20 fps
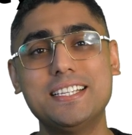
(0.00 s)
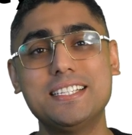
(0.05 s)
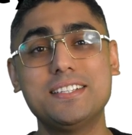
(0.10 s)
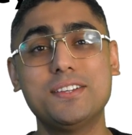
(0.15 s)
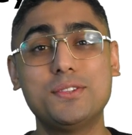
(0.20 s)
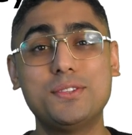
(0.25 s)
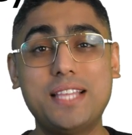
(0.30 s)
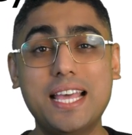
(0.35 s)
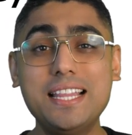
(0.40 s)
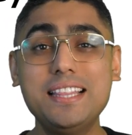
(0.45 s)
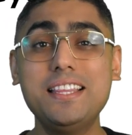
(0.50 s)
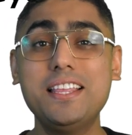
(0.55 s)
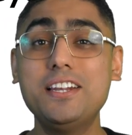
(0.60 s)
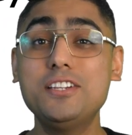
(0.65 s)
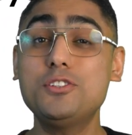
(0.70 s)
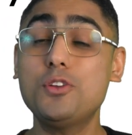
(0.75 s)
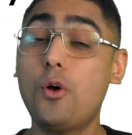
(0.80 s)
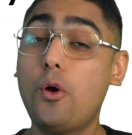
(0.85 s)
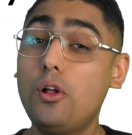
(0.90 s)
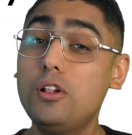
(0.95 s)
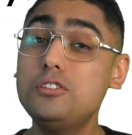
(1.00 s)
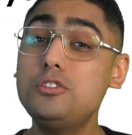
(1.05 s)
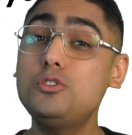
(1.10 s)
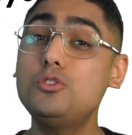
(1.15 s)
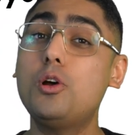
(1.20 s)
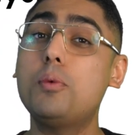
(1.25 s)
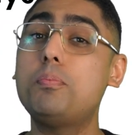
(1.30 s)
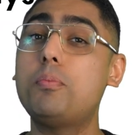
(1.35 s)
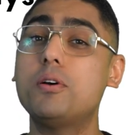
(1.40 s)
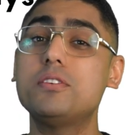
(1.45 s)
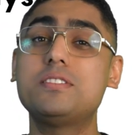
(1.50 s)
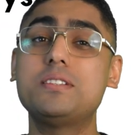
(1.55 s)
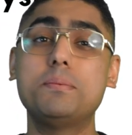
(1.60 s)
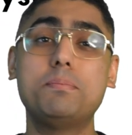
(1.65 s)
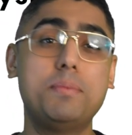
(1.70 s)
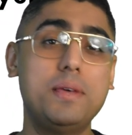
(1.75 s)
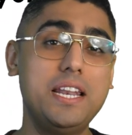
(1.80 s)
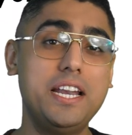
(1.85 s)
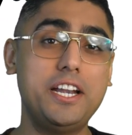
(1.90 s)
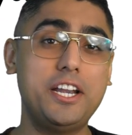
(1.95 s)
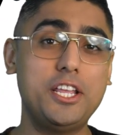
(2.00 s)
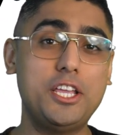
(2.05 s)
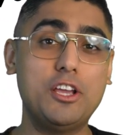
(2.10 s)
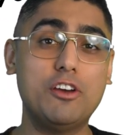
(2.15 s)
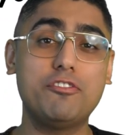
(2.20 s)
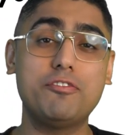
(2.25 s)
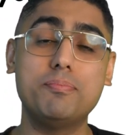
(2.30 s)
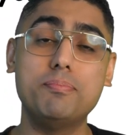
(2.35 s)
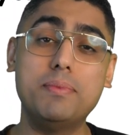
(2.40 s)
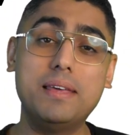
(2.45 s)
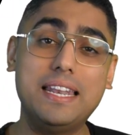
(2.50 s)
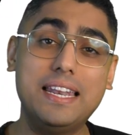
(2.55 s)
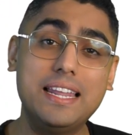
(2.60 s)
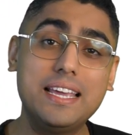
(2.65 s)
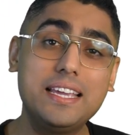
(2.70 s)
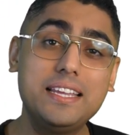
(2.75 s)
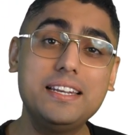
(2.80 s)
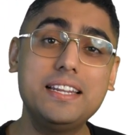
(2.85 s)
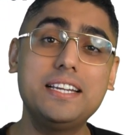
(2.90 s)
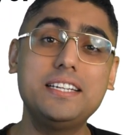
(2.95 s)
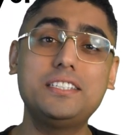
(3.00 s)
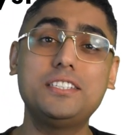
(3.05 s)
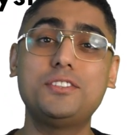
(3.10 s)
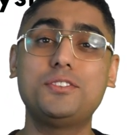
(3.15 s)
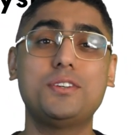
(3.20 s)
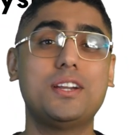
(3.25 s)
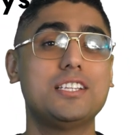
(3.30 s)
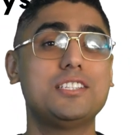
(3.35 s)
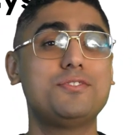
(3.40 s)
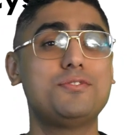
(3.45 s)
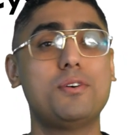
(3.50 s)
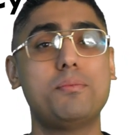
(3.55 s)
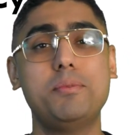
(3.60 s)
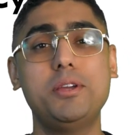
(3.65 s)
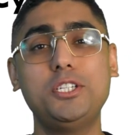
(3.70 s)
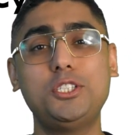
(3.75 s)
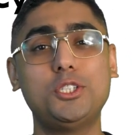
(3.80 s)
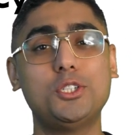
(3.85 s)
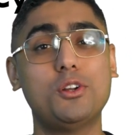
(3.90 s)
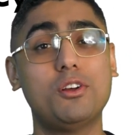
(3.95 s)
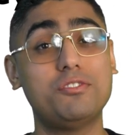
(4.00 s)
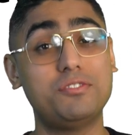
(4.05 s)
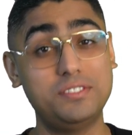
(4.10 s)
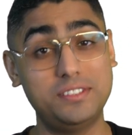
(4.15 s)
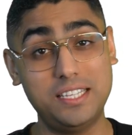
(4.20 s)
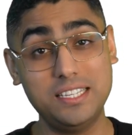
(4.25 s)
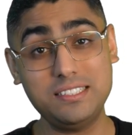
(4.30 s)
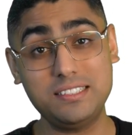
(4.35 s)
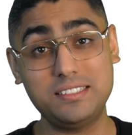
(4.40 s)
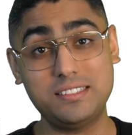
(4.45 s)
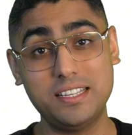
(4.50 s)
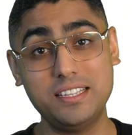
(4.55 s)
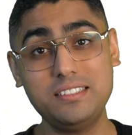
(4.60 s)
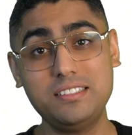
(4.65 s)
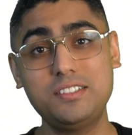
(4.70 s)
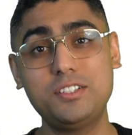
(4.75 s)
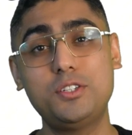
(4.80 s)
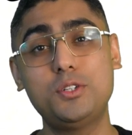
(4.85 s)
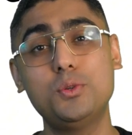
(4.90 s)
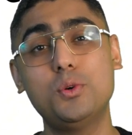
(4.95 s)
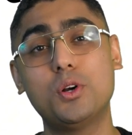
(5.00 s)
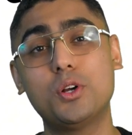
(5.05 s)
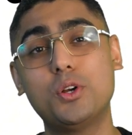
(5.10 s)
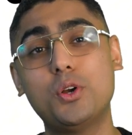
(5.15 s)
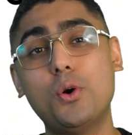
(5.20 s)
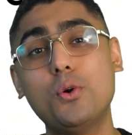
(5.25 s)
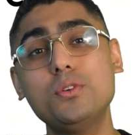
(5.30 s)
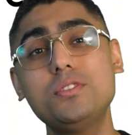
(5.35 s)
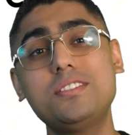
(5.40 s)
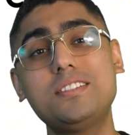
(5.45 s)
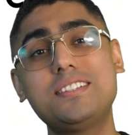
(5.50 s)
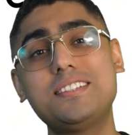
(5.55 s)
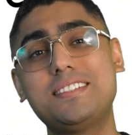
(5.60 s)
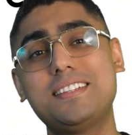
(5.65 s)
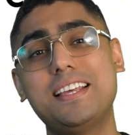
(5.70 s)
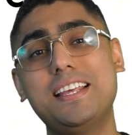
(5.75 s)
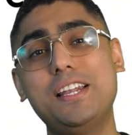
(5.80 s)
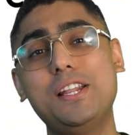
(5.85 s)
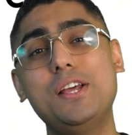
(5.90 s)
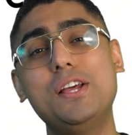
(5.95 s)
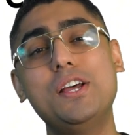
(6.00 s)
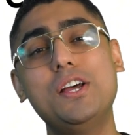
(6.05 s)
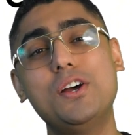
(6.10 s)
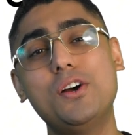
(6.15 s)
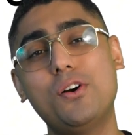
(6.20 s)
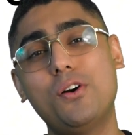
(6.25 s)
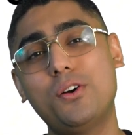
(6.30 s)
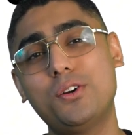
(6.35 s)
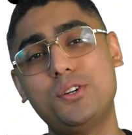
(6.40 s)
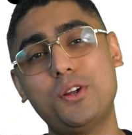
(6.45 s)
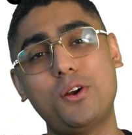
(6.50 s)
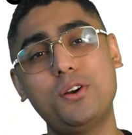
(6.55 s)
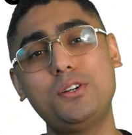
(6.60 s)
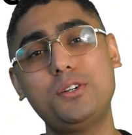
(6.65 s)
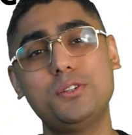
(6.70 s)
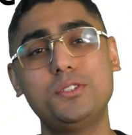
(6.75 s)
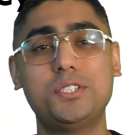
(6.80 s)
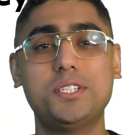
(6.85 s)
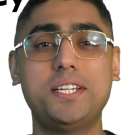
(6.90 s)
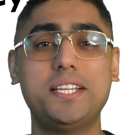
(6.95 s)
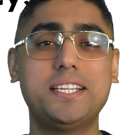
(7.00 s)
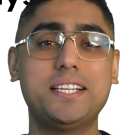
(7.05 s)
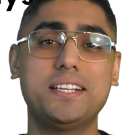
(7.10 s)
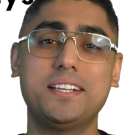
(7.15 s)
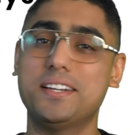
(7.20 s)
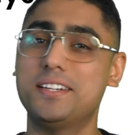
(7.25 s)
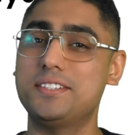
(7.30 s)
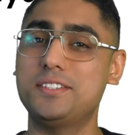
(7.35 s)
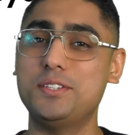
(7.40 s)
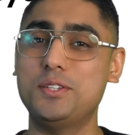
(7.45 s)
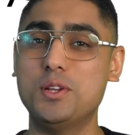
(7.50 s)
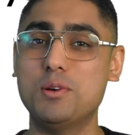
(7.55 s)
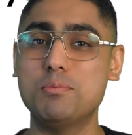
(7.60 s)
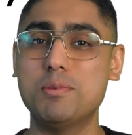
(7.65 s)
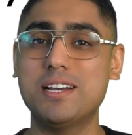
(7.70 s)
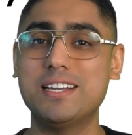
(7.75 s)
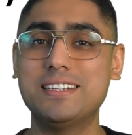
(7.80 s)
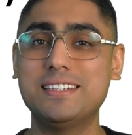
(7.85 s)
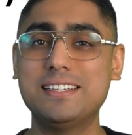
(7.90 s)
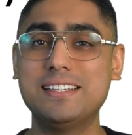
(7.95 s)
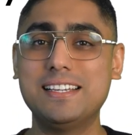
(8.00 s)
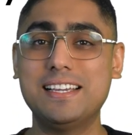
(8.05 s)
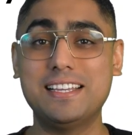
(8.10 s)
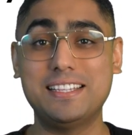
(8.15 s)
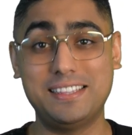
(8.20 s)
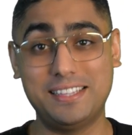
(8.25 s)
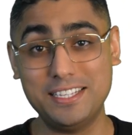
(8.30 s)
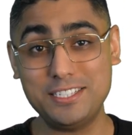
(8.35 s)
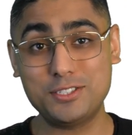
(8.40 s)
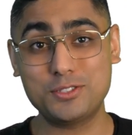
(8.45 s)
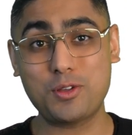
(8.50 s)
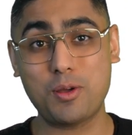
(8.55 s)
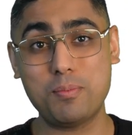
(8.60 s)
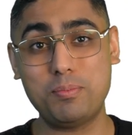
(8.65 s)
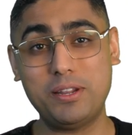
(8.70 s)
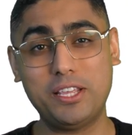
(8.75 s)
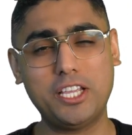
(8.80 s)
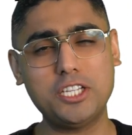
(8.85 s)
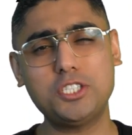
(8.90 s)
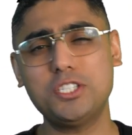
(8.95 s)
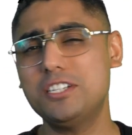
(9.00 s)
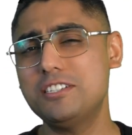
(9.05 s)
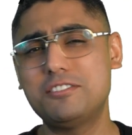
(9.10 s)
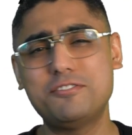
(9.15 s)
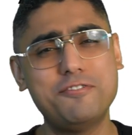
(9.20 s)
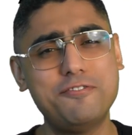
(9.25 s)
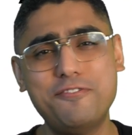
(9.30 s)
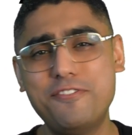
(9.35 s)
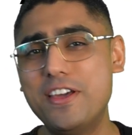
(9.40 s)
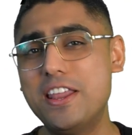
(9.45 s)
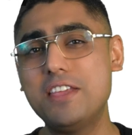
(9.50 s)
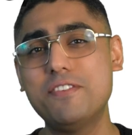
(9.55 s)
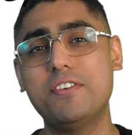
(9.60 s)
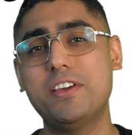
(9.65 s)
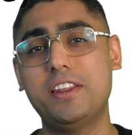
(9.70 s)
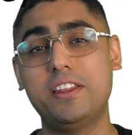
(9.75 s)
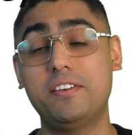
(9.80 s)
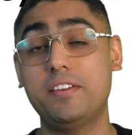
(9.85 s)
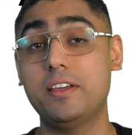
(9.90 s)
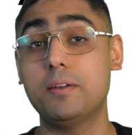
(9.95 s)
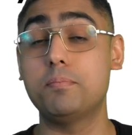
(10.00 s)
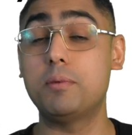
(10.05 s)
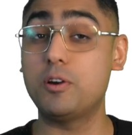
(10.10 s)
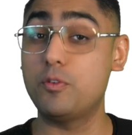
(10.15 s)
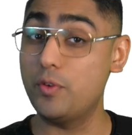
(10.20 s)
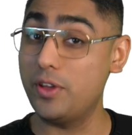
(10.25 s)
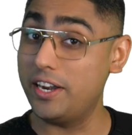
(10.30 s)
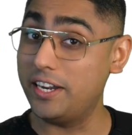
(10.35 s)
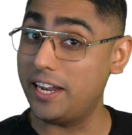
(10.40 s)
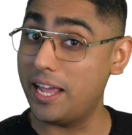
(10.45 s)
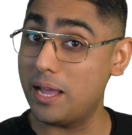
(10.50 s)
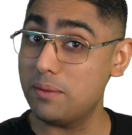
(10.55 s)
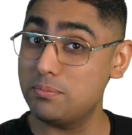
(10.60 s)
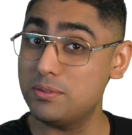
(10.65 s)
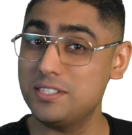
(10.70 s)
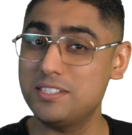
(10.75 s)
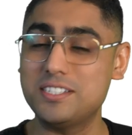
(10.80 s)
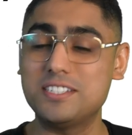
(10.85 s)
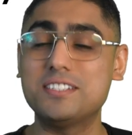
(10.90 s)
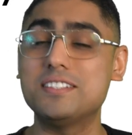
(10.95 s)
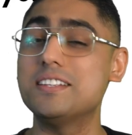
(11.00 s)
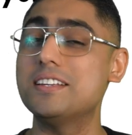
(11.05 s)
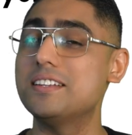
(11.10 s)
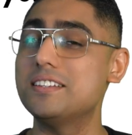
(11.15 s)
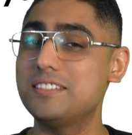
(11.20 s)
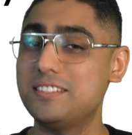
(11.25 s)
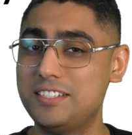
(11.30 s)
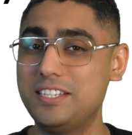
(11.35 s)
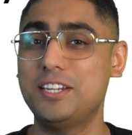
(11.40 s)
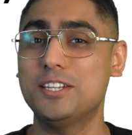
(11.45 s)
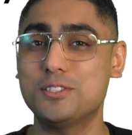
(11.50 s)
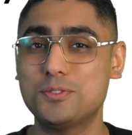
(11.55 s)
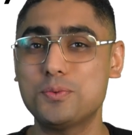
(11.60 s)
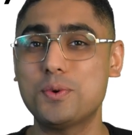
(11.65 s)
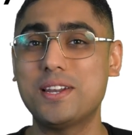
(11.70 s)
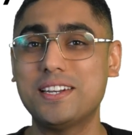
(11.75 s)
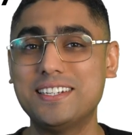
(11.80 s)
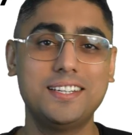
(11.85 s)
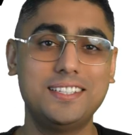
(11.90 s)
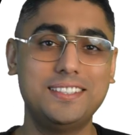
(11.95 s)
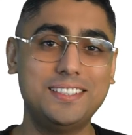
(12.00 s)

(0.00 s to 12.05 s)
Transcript: So then there is also a possibility of malignant transformation of this cyst to a ghost cell odontogenic carcinoma. And this complication is very, very rare, but when it happens, it's a serious one.